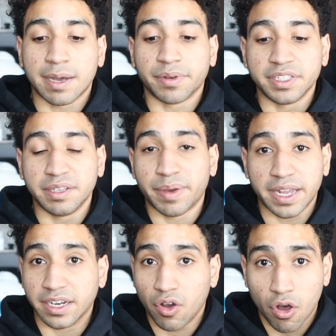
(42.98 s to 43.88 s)
type of knee
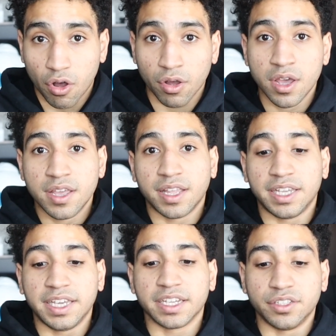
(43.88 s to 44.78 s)
pain at all, then
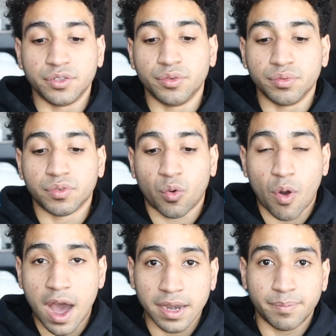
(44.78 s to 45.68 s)
he can do
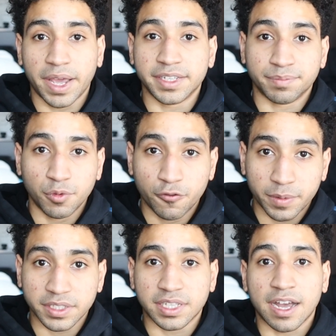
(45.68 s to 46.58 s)
quad-based
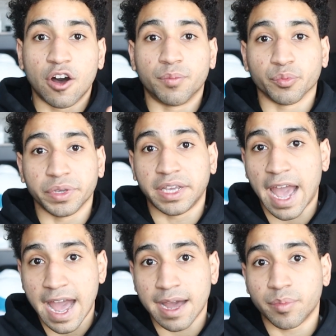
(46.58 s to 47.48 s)
movements to help
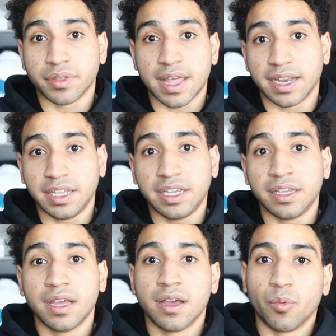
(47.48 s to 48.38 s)
rehab that
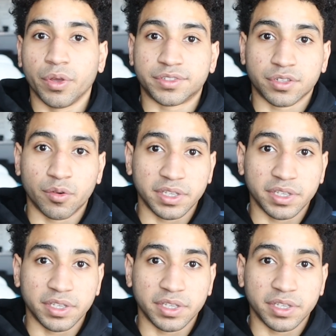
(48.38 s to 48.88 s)
knee with slow